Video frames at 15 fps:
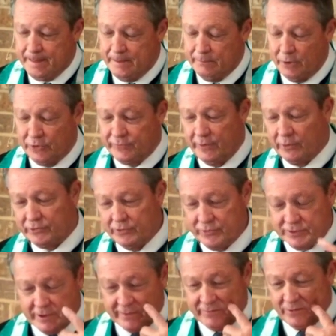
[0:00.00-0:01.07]
Most folks who
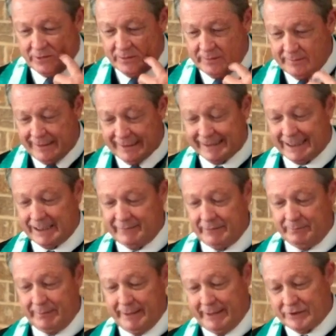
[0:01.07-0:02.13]
suffer that kind of
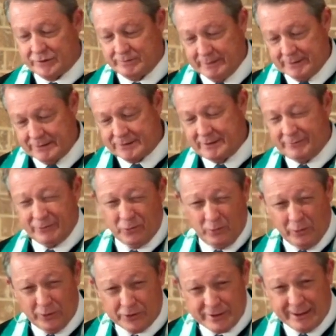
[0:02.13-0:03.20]
embarrassment, suffer
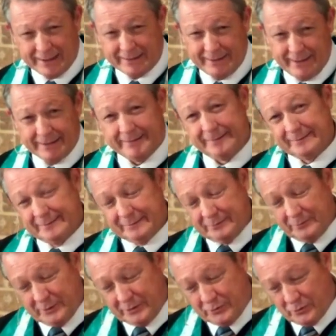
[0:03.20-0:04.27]
words like that,
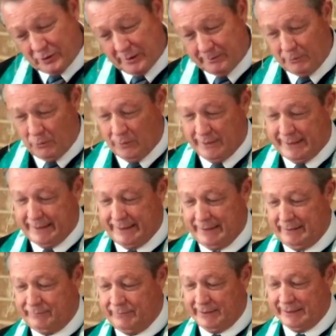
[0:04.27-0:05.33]
would creep
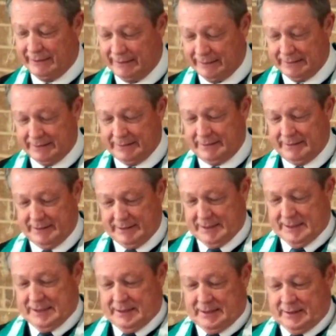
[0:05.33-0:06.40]
away feeling
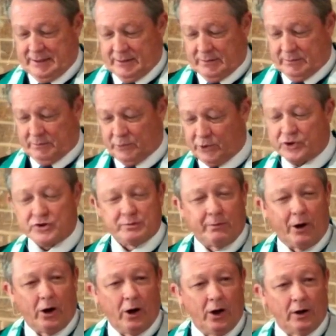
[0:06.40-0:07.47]
pretty
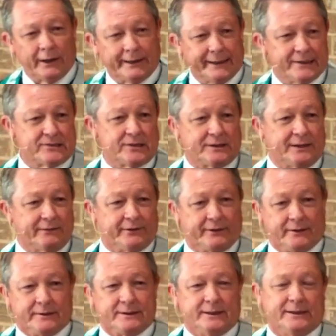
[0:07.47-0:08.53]
small and
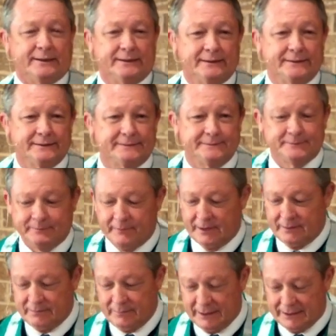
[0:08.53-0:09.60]
insignificant,
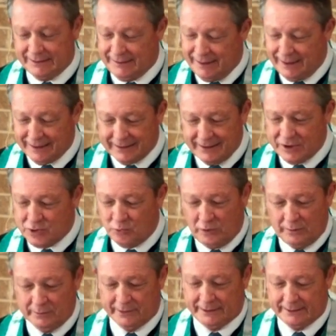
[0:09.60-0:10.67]
but not this
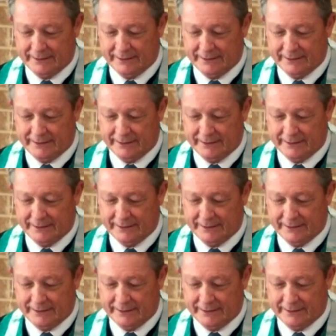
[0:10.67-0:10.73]
woman.